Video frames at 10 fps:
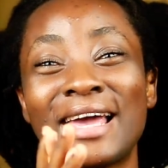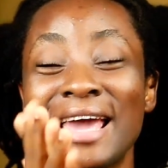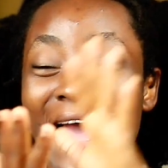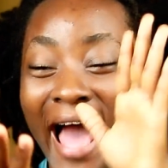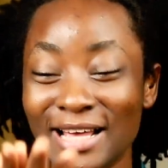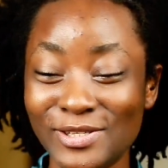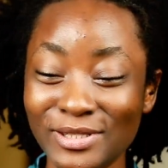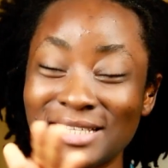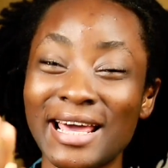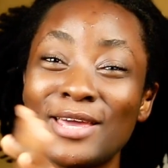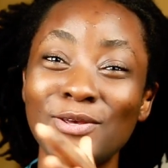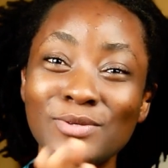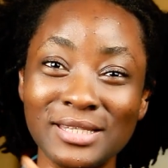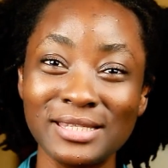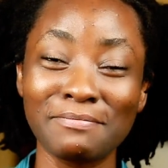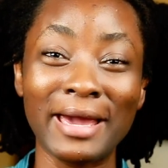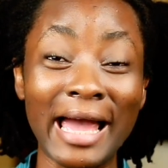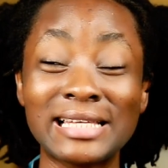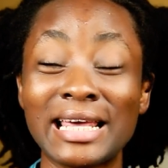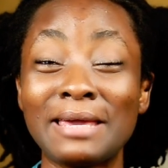Like as soon as I used it in my hands,